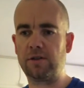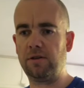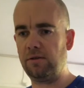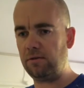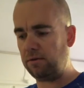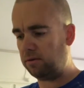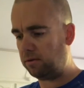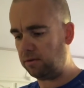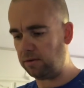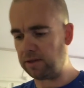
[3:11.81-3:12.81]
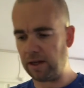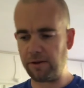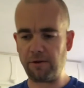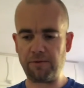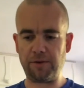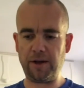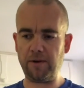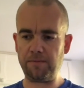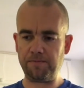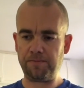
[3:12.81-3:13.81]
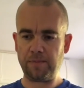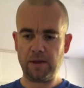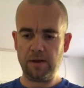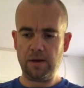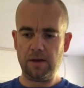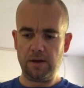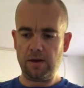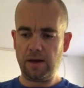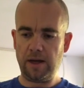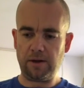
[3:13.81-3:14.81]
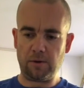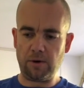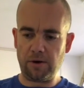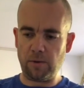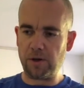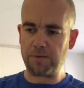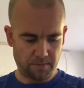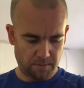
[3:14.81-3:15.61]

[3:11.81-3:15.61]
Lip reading: so I'll take that off for now. Hate not wearing a watch.